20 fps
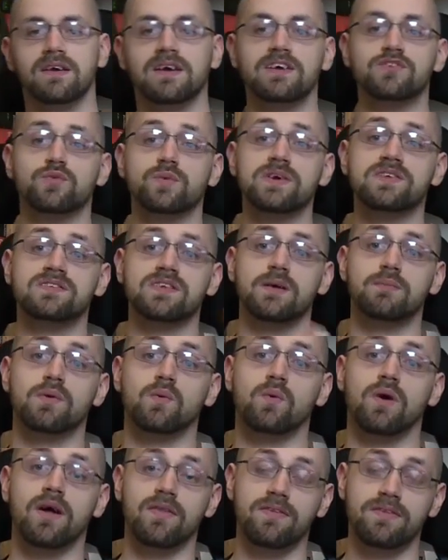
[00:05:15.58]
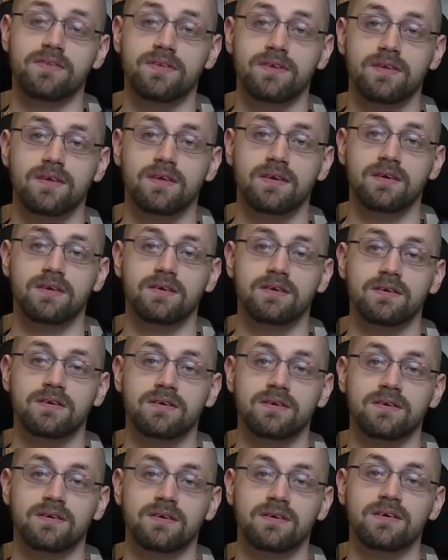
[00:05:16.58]
That's reason number one.
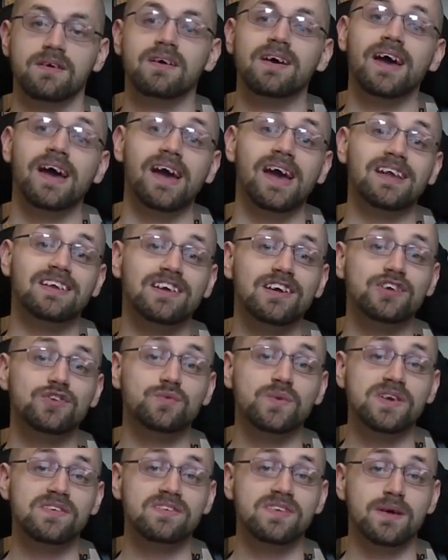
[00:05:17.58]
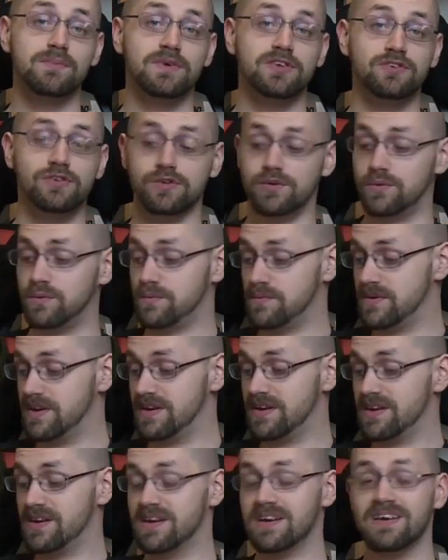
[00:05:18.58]
And here's reason number two.
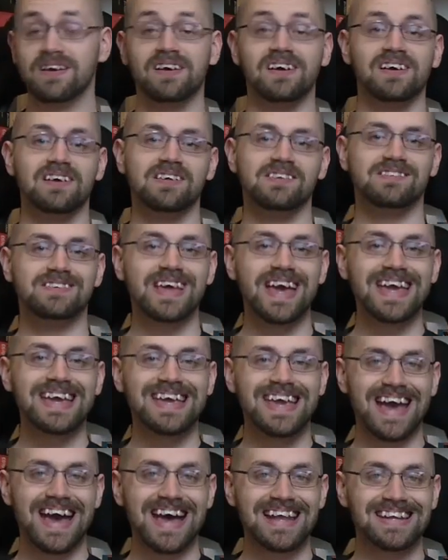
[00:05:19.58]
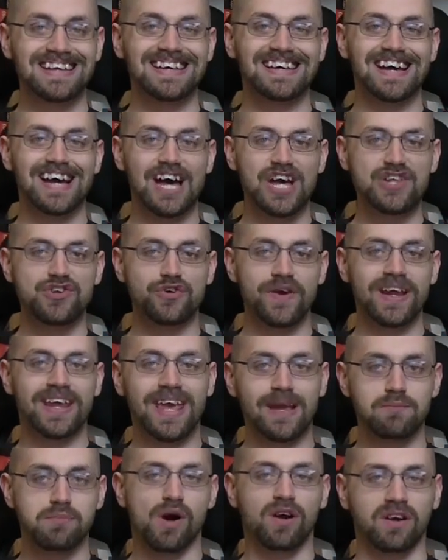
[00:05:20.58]
They get a
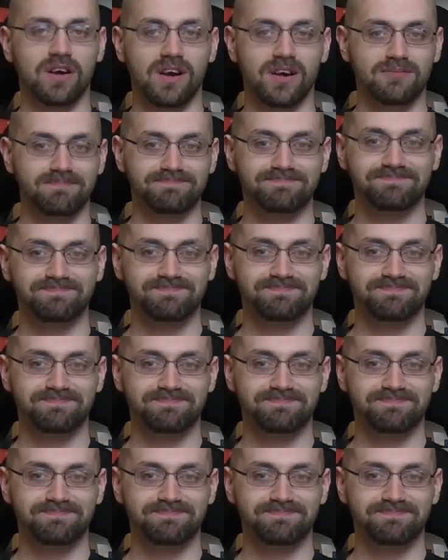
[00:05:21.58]
drinking bottle.